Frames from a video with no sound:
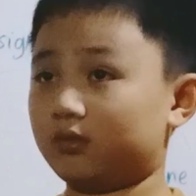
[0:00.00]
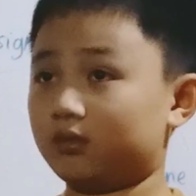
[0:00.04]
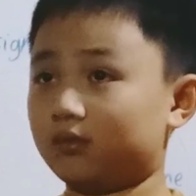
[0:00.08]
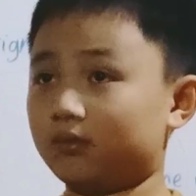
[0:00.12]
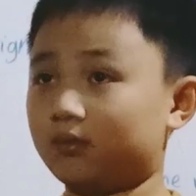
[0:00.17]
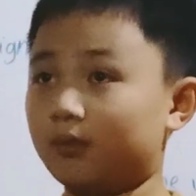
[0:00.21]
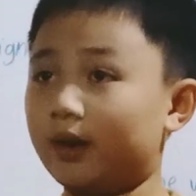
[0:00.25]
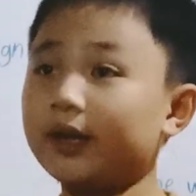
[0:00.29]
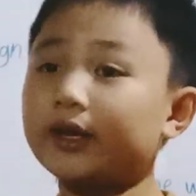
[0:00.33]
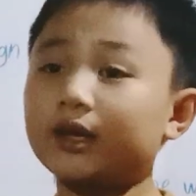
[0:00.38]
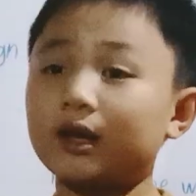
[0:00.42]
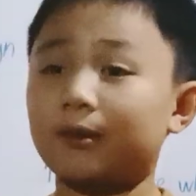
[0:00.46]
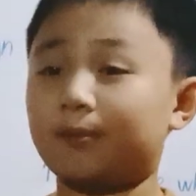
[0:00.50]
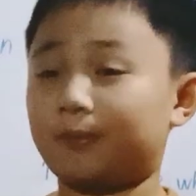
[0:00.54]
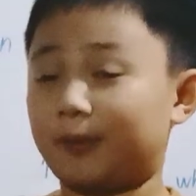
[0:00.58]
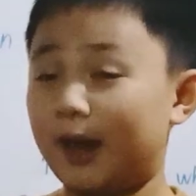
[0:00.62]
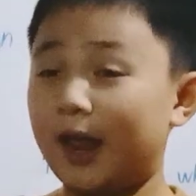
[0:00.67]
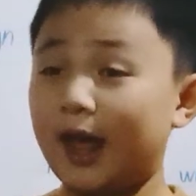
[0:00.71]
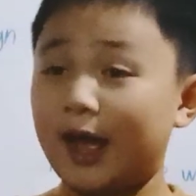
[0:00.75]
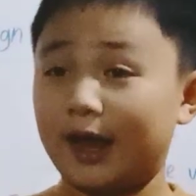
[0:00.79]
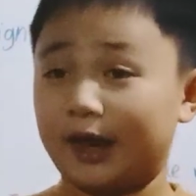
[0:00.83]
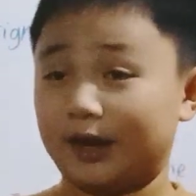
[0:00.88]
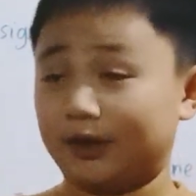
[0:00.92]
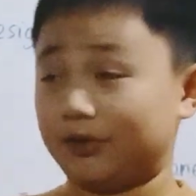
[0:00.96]
make a
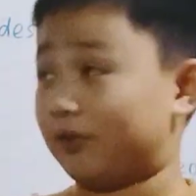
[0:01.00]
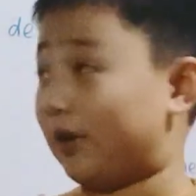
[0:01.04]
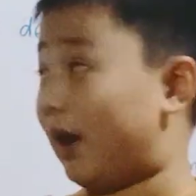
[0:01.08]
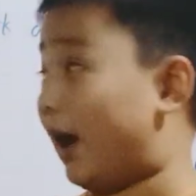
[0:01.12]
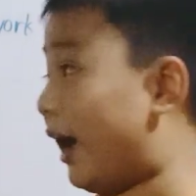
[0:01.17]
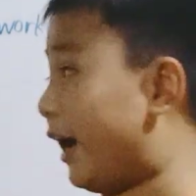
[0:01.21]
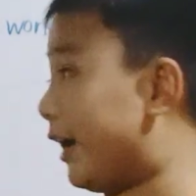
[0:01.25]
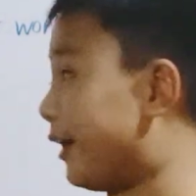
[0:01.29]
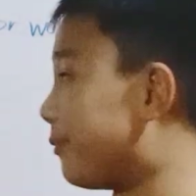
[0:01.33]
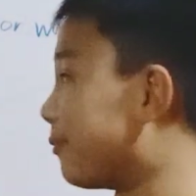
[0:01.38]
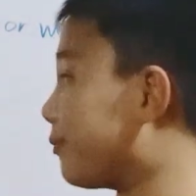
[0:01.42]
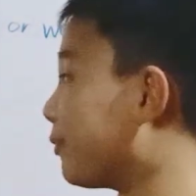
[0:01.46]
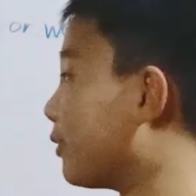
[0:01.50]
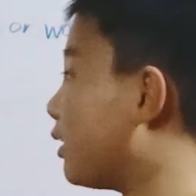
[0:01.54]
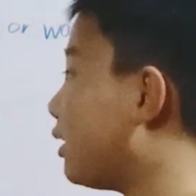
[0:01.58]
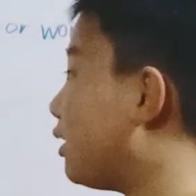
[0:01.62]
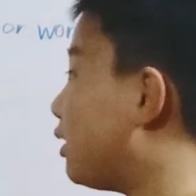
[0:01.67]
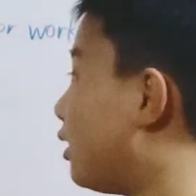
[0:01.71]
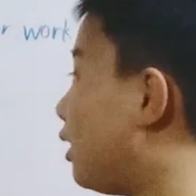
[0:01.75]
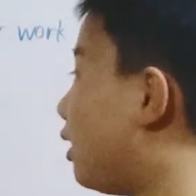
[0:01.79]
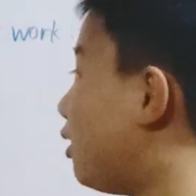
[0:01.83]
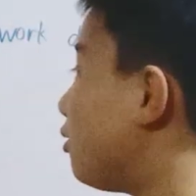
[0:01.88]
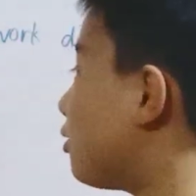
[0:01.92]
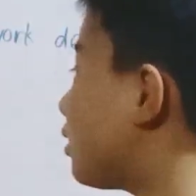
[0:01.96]
play, right?
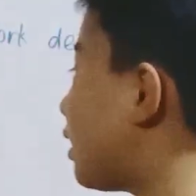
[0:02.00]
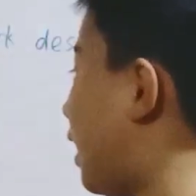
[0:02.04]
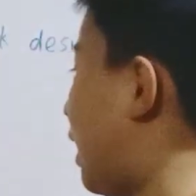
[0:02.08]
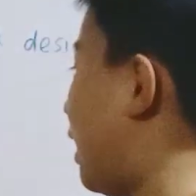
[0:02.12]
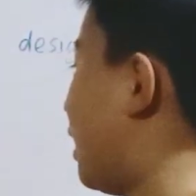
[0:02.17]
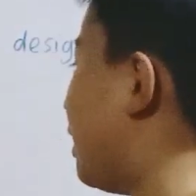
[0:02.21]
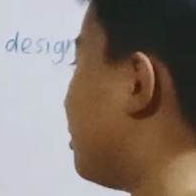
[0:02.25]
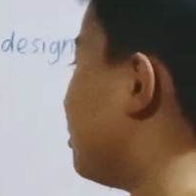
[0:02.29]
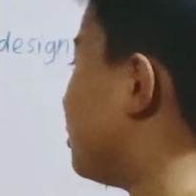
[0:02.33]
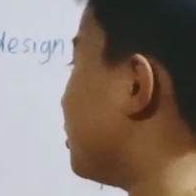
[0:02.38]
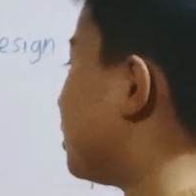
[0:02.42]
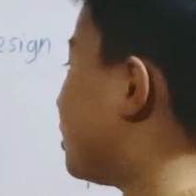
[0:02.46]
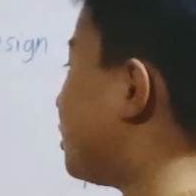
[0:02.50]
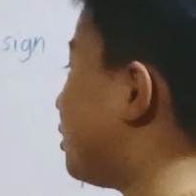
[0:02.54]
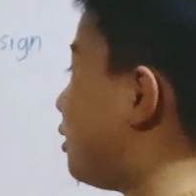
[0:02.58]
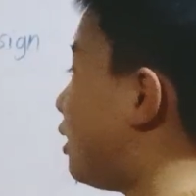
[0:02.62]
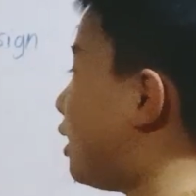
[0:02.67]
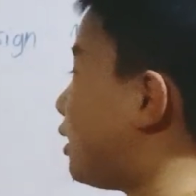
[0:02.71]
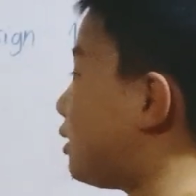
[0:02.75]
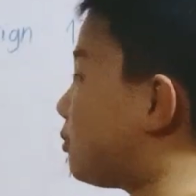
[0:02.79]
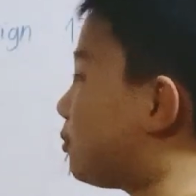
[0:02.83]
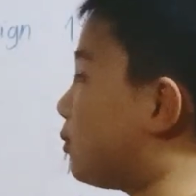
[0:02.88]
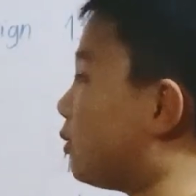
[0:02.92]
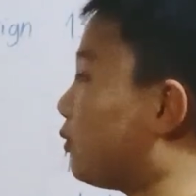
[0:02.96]
Okay, so
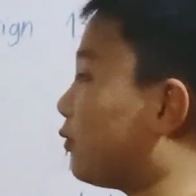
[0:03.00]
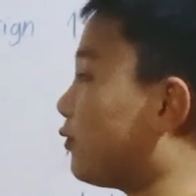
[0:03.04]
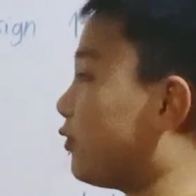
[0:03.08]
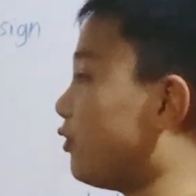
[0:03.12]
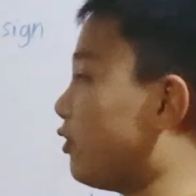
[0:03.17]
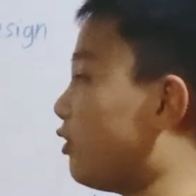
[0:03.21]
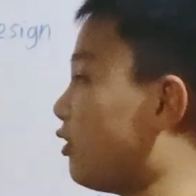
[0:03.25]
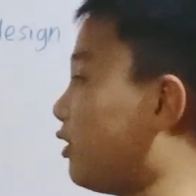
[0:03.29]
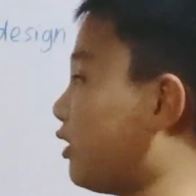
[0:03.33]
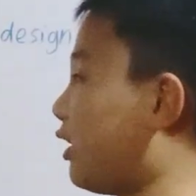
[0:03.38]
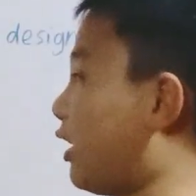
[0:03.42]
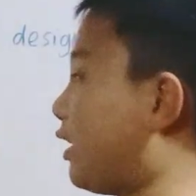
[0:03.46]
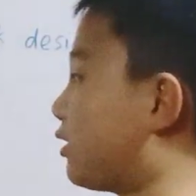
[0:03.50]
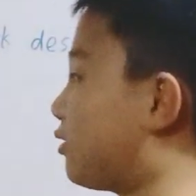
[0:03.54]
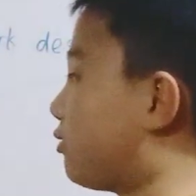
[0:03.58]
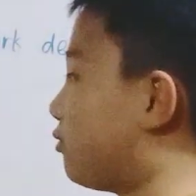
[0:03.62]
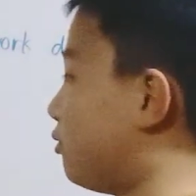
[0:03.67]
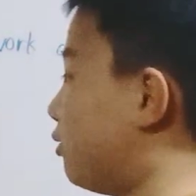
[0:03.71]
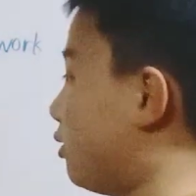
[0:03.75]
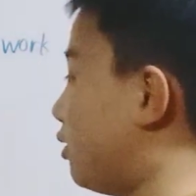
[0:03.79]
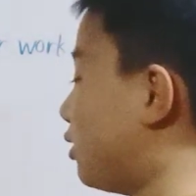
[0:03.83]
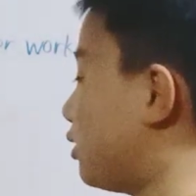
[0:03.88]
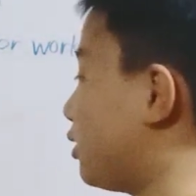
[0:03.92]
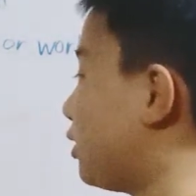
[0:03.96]
let's move to our next
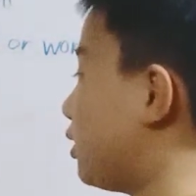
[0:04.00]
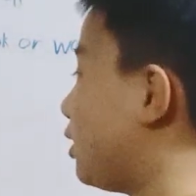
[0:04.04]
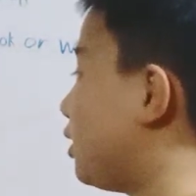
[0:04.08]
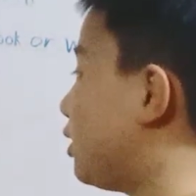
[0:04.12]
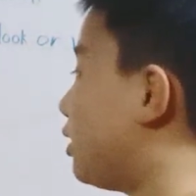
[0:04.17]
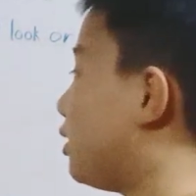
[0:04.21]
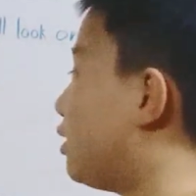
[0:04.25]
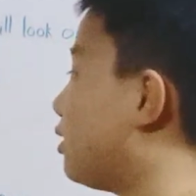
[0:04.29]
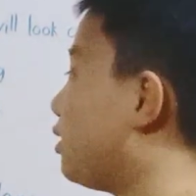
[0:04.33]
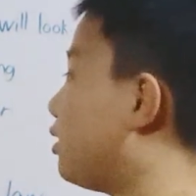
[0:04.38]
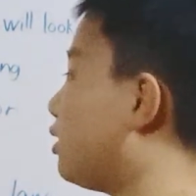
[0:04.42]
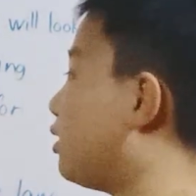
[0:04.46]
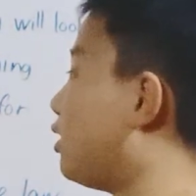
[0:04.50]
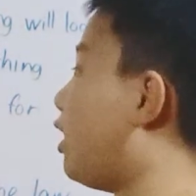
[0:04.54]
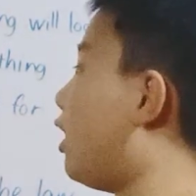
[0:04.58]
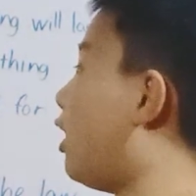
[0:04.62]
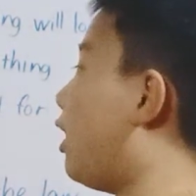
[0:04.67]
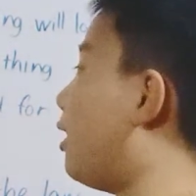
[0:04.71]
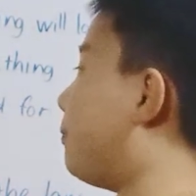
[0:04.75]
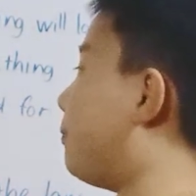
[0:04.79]
word. A